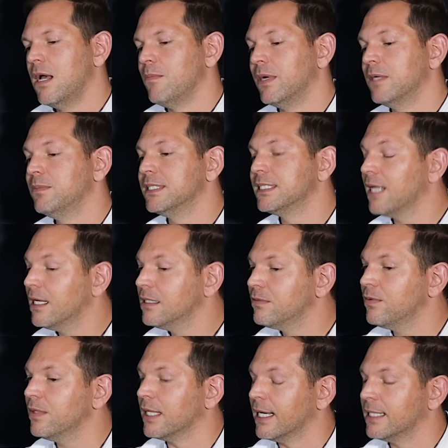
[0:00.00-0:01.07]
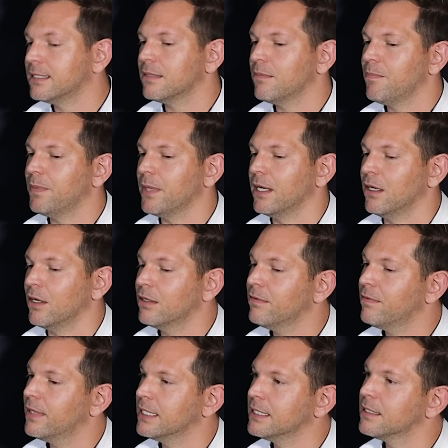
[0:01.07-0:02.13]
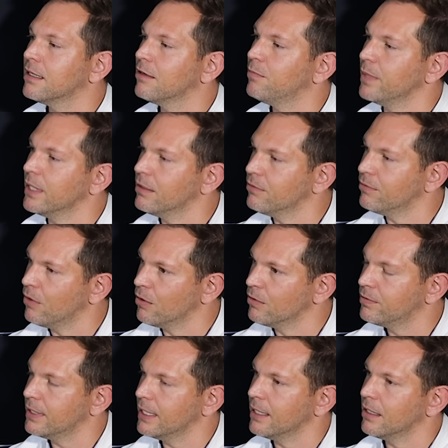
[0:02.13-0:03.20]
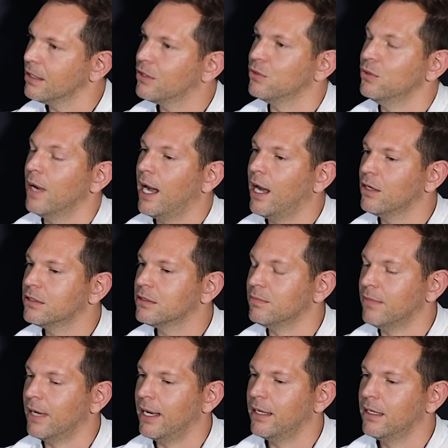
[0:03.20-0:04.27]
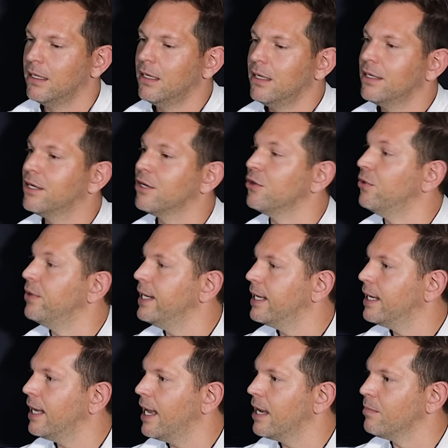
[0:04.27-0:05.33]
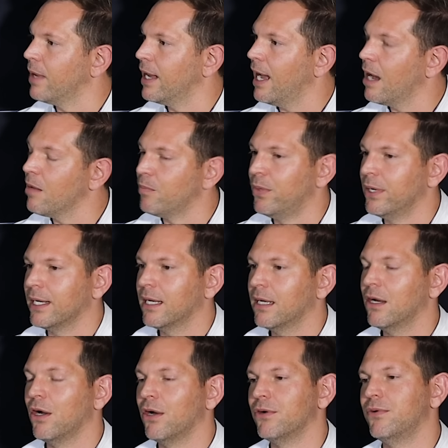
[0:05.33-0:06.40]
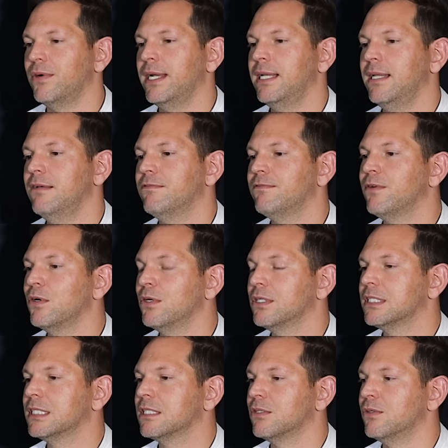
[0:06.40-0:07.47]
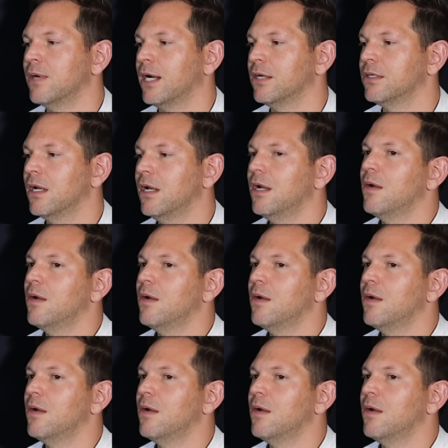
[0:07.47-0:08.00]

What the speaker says: But besides for that, a lot of things that I've been involved in throughout my career and my upbringing are really focused around